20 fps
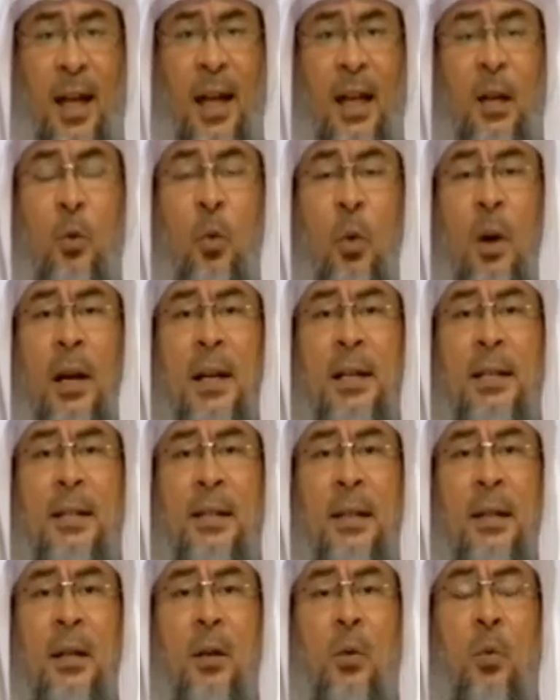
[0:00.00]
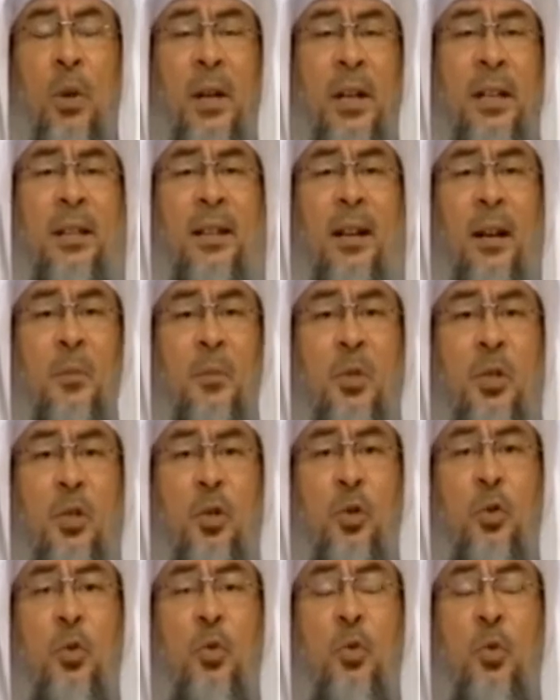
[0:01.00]
Likewise, when it
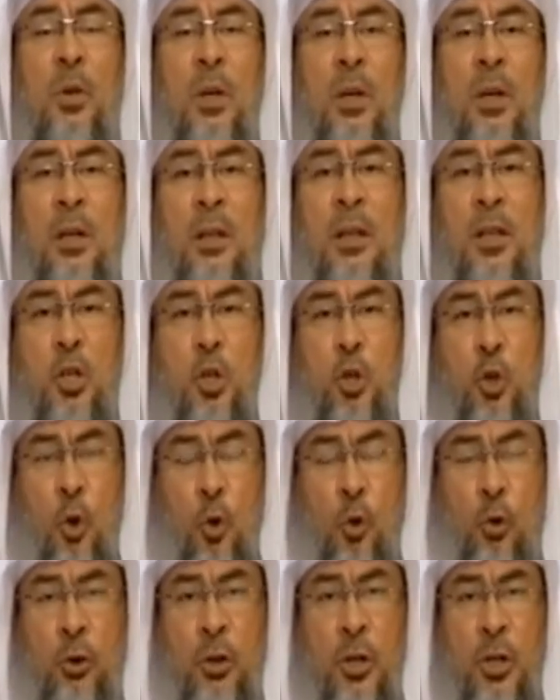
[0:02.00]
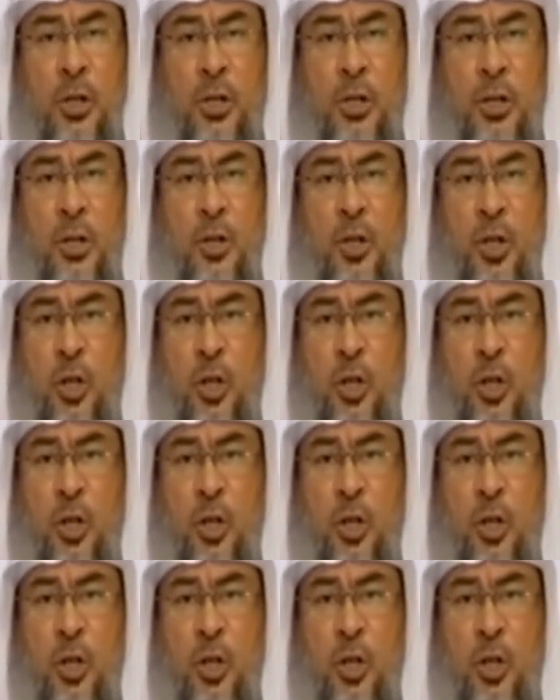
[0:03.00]
comes to the shoulders,